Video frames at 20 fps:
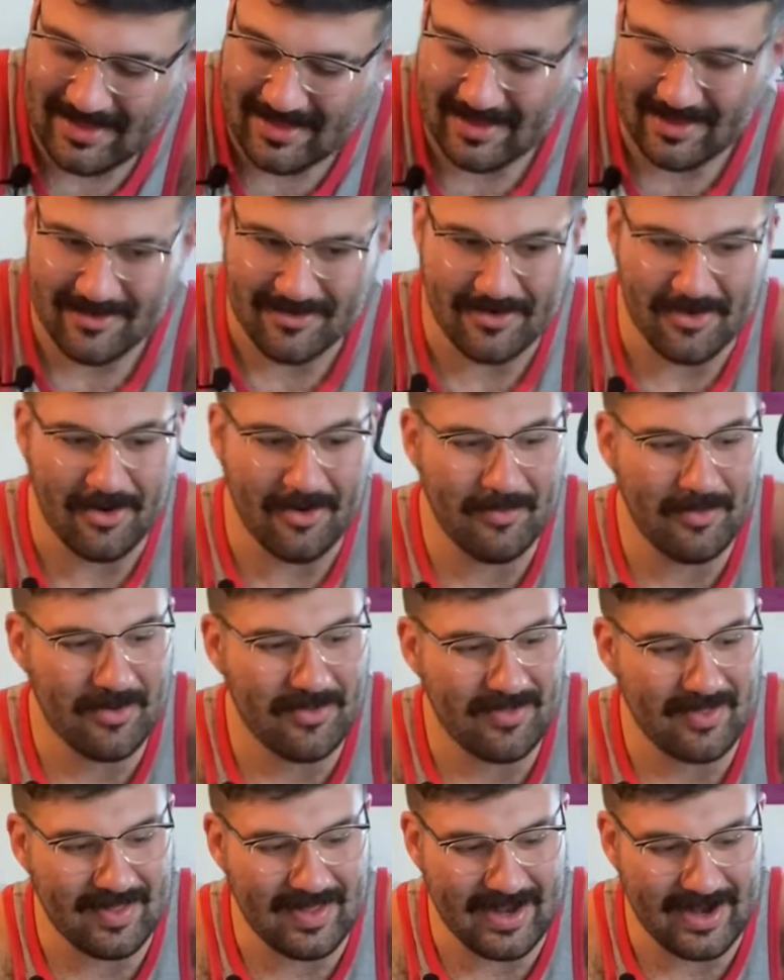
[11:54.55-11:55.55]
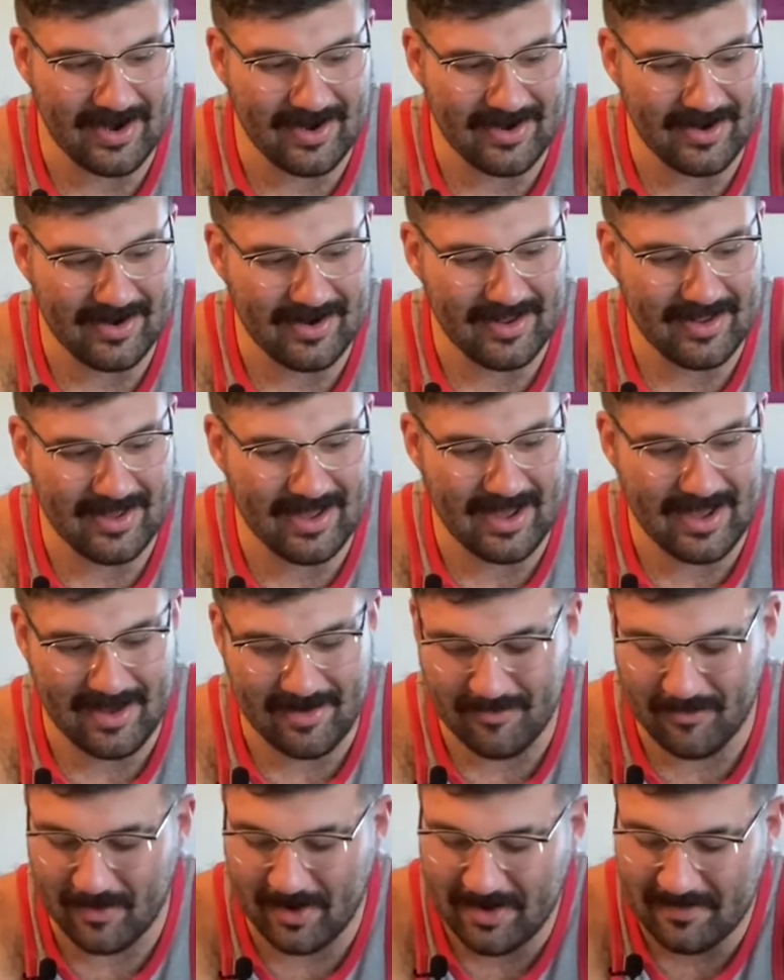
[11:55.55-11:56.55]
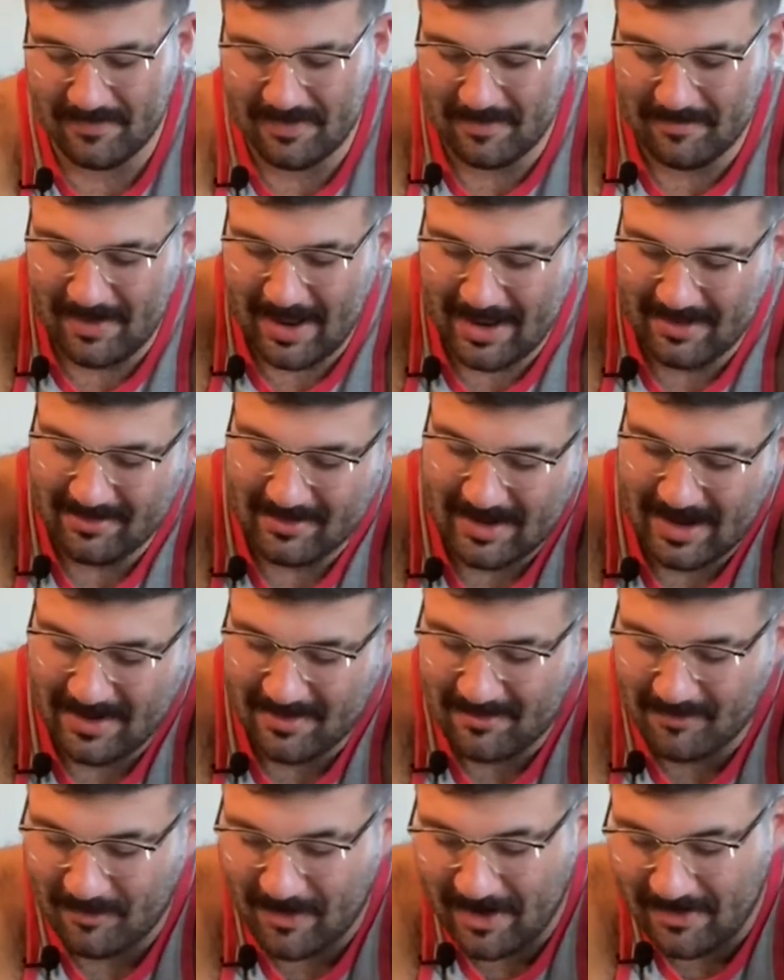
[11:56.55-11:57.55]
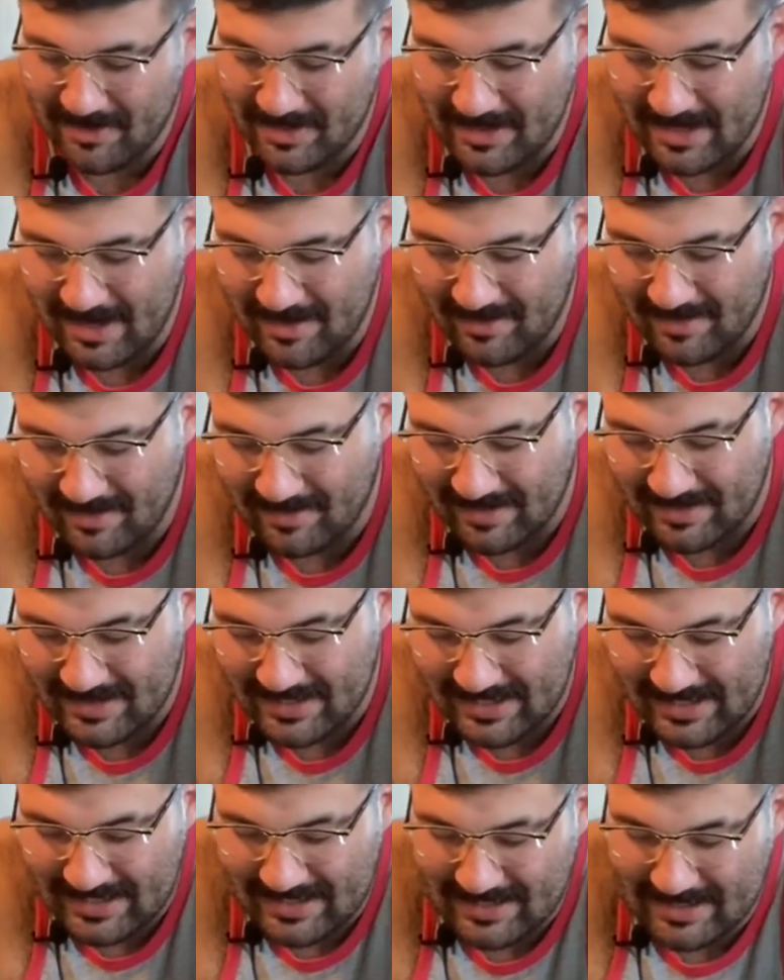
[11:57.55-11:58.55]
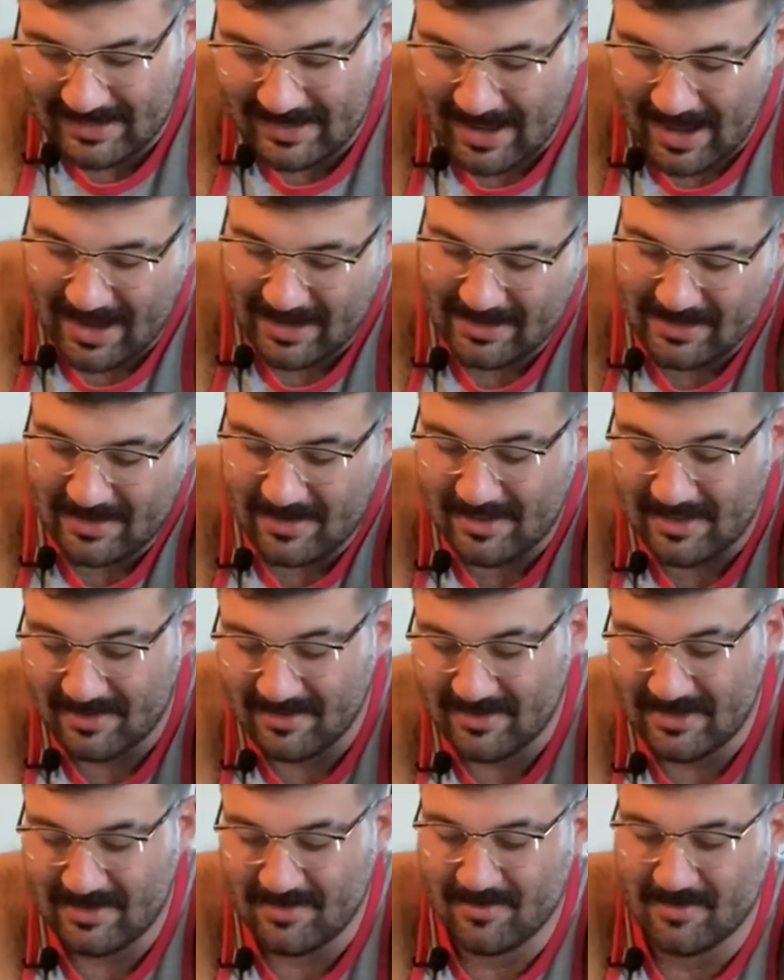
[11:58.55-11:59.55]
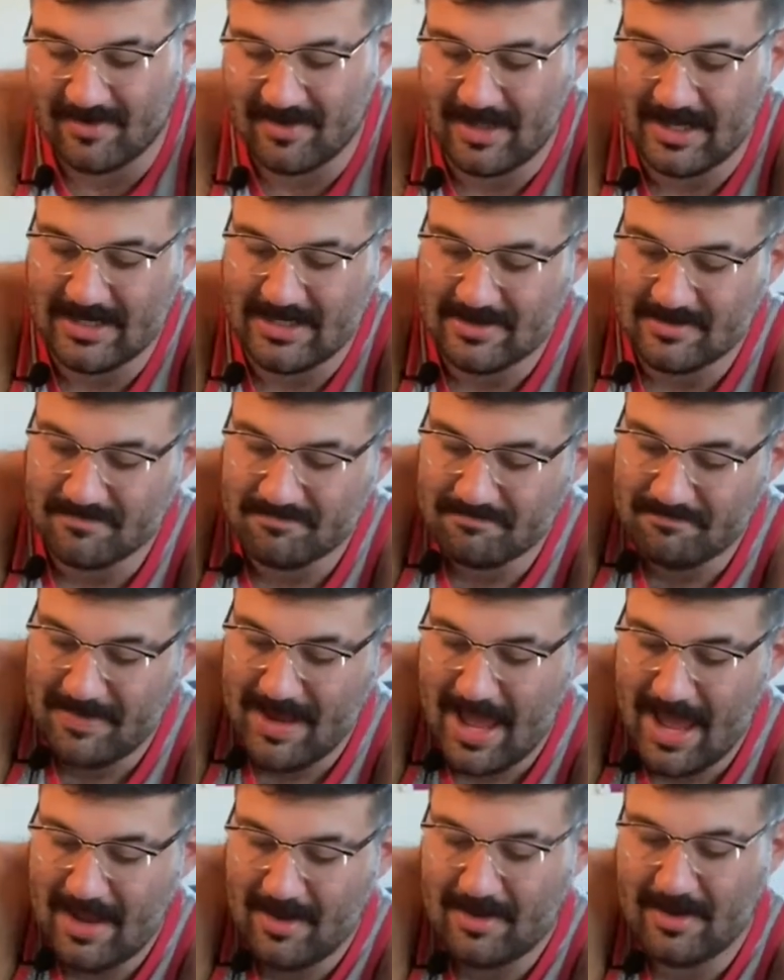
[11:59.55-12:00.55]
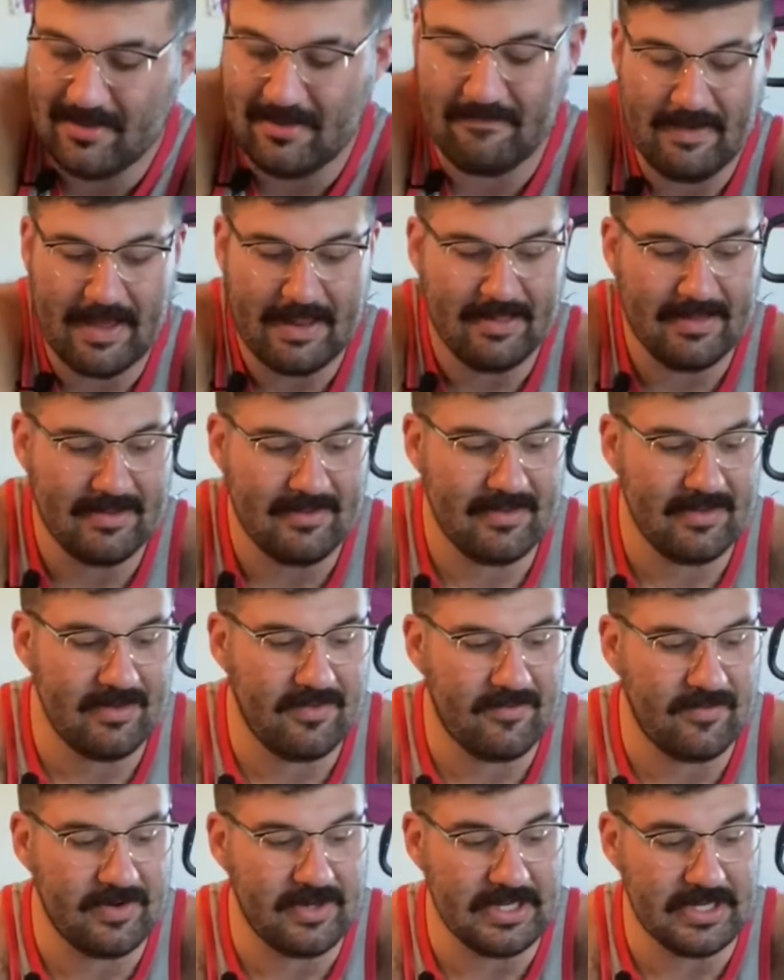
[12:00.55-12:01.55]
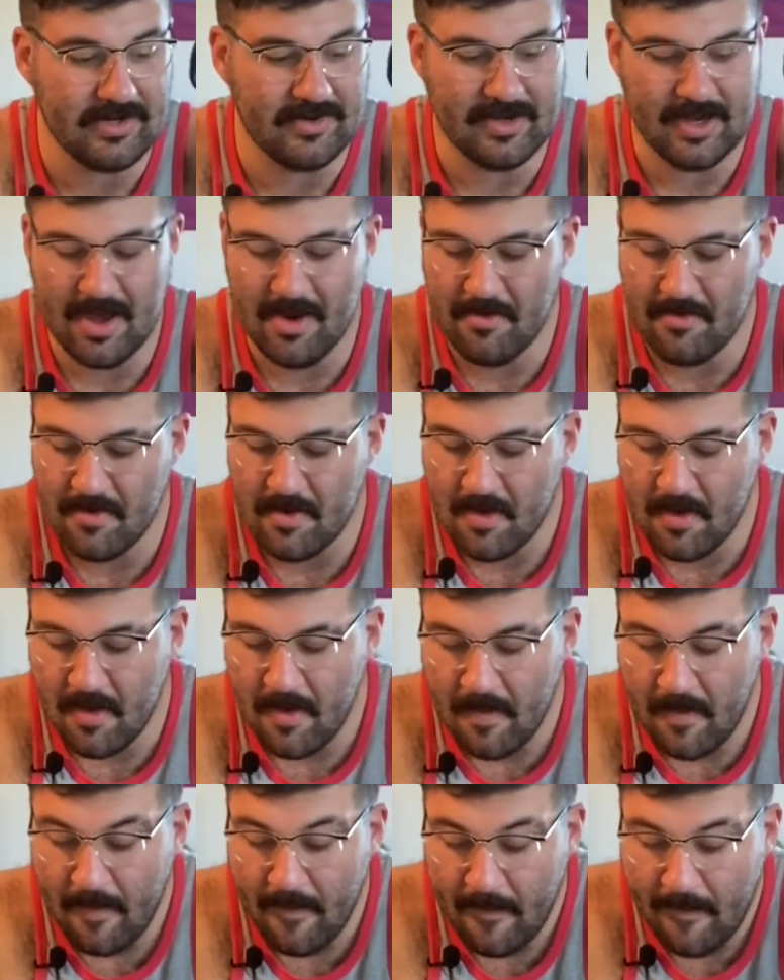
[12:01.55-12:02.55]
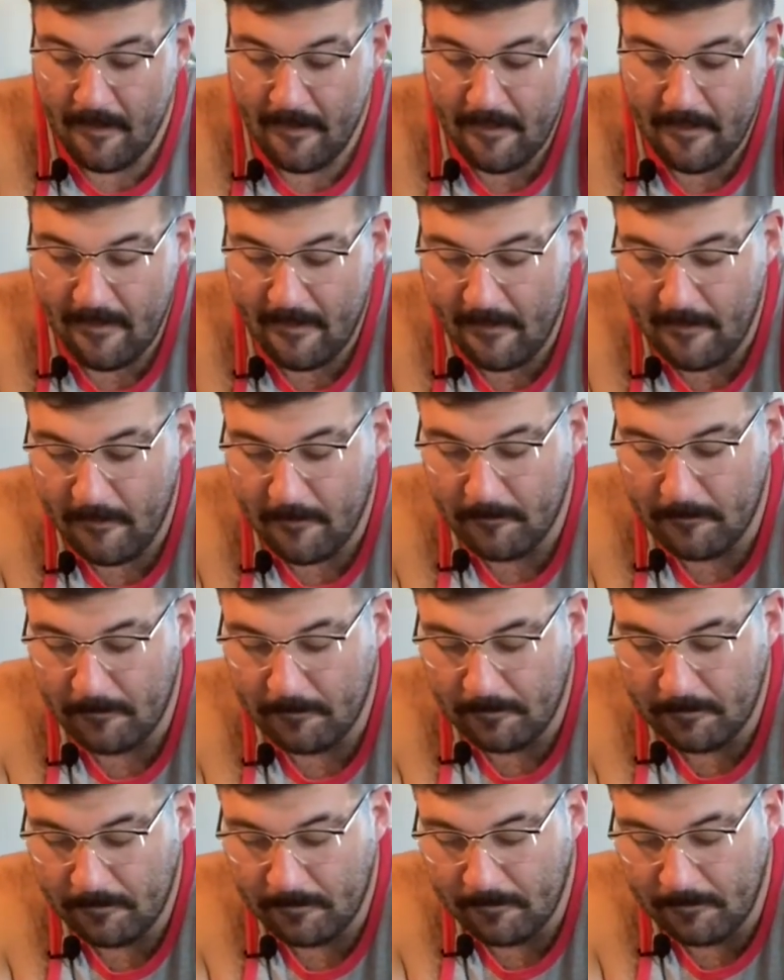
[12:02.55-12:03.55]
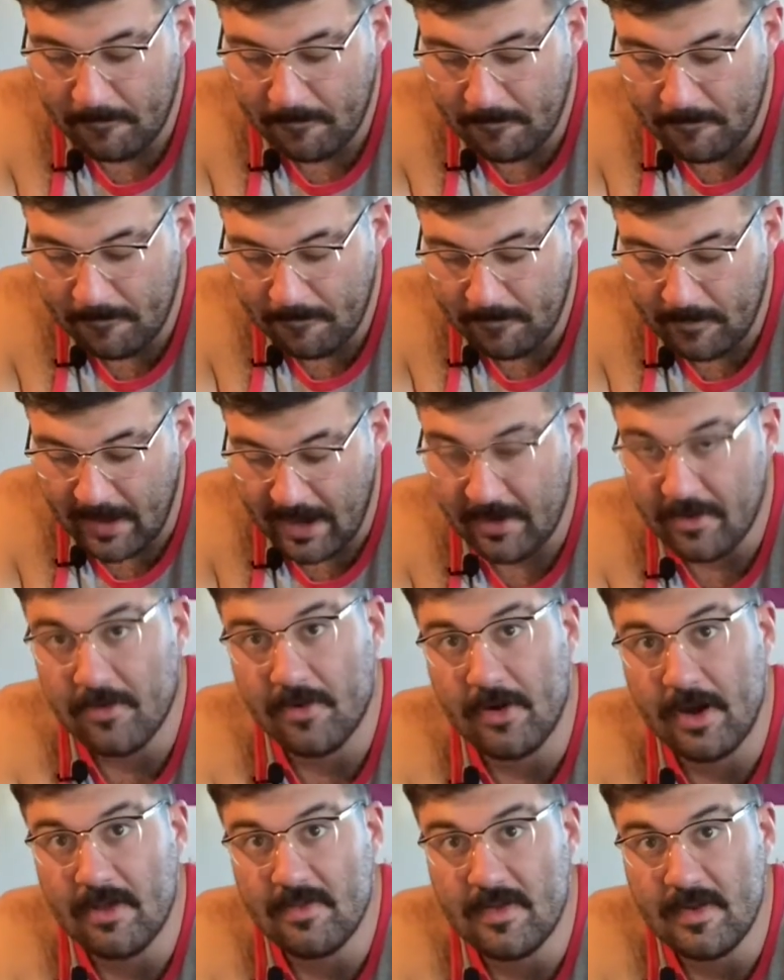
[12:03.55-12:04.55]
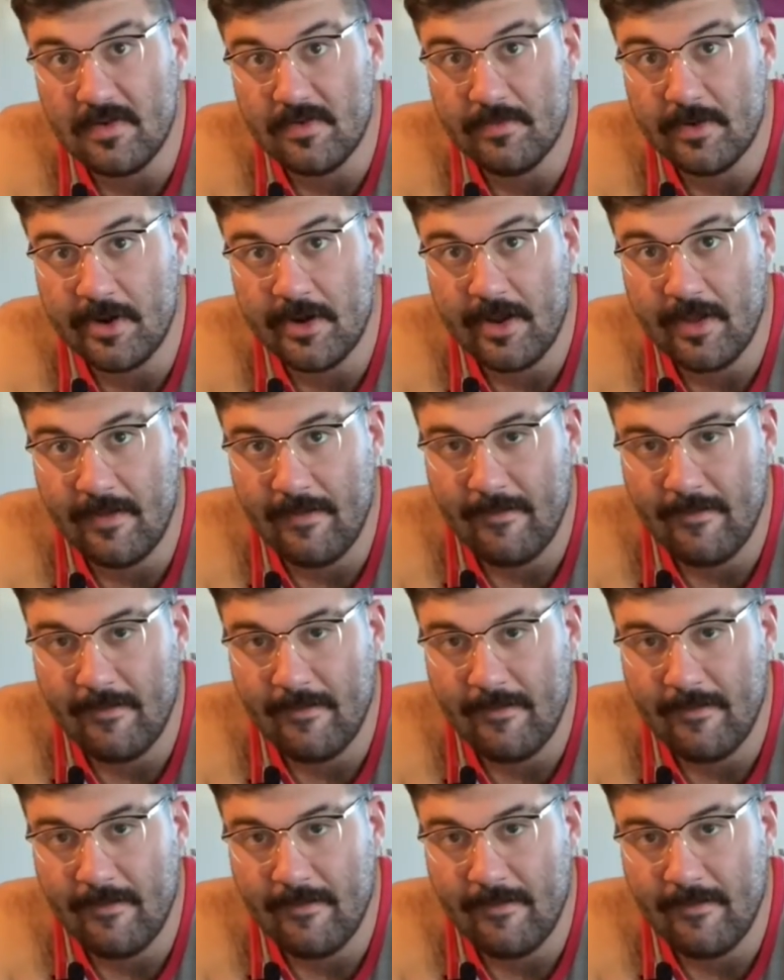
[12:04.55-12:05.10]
We're almost there. Um, one of them has not sprouted yet because I think it did not. The seeds are like bad because I've these seeds for a year now. Um, I don't know how seeds work.